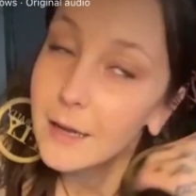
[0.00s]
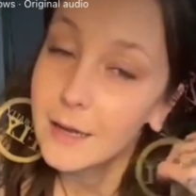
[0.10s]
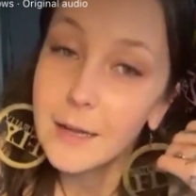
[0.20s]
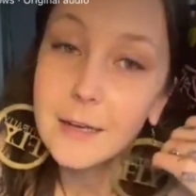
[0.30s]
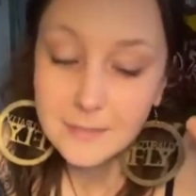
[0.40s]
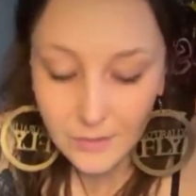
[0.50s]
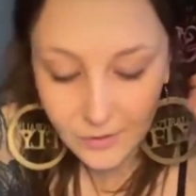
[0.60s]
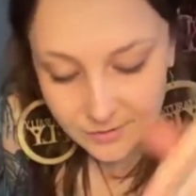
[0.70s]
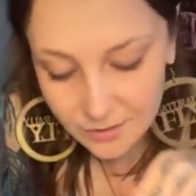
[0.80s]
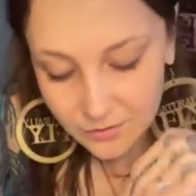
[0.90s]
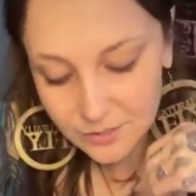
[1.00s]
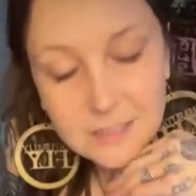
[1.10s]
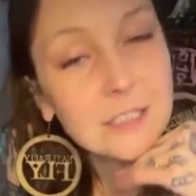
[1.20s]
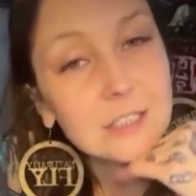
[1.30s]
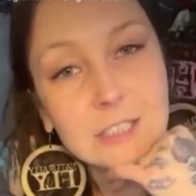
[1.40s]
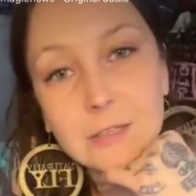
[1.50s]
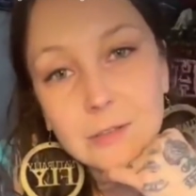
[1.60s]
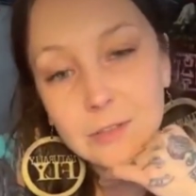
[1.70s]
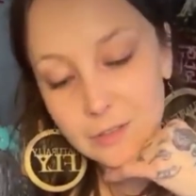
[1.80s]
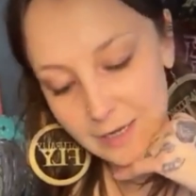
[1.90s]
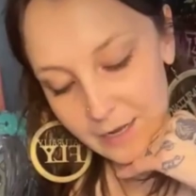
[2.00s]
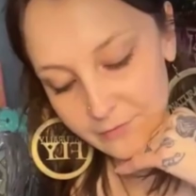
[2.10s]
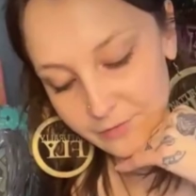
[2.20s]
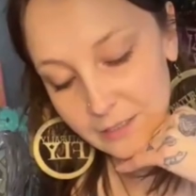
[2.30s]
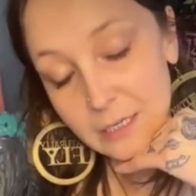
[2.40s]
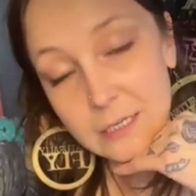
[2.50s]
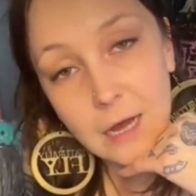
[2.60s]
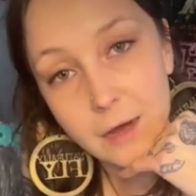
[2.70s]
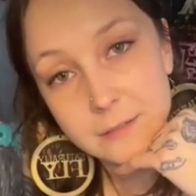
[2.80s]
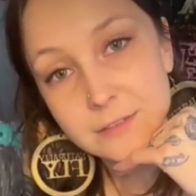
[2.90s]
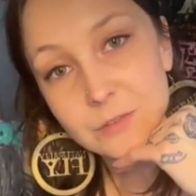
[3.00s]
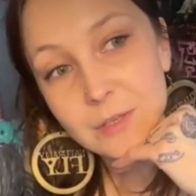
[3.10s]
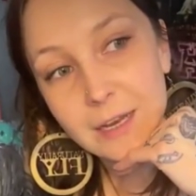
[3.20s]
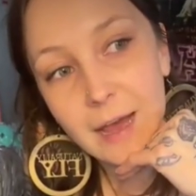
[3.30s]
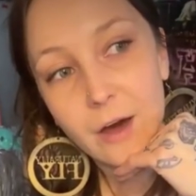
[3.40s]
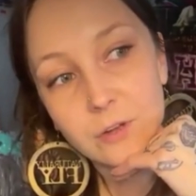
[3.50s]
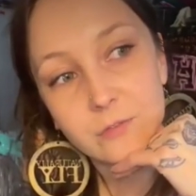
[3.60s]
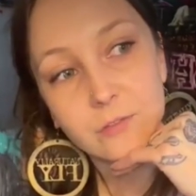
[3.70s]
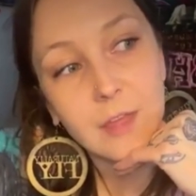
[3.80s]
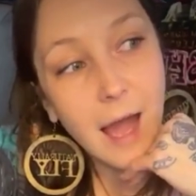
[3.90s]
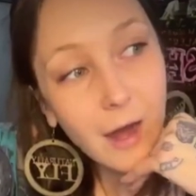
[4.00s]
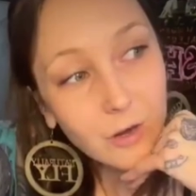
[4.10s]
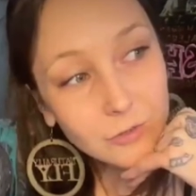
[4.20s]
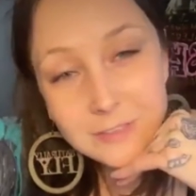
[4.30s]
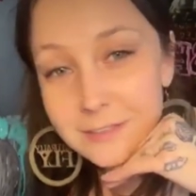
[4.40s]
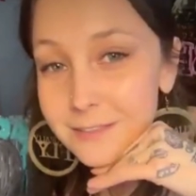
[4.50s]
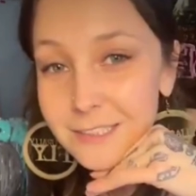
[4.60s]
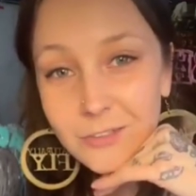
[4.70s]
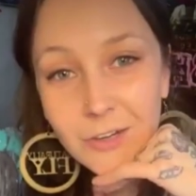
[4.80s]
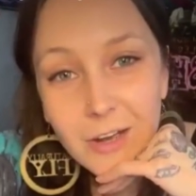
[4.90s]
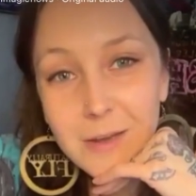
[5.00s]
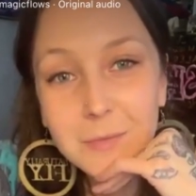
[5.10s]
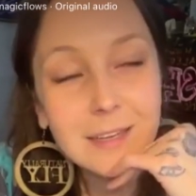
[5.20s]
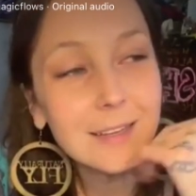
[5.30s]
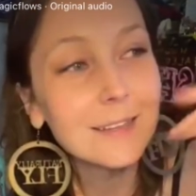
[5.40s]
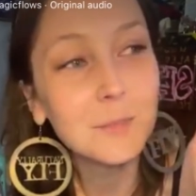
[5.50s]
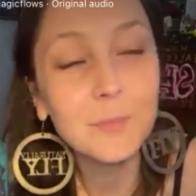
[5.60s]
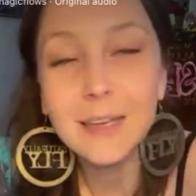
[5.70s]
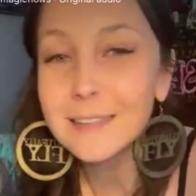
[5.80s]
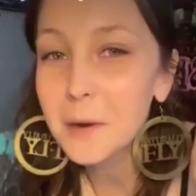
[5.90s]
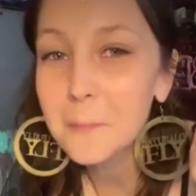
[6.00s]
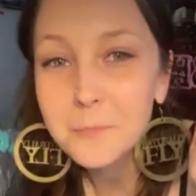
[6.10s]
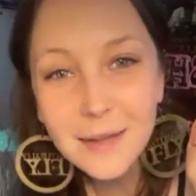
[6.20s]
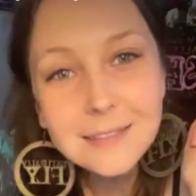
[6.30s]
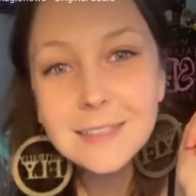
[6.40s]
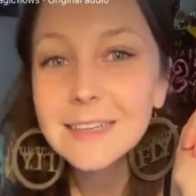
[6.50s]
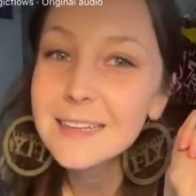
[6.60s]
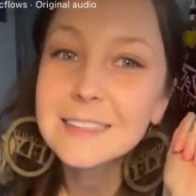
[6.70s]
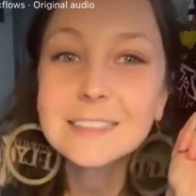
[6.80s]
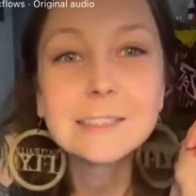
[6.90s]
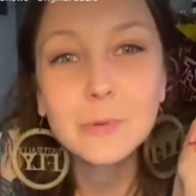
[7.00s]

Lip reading: it is also just in general, I feel like a nod to get out of the house, you know what I mean? The bees are buzzing, it is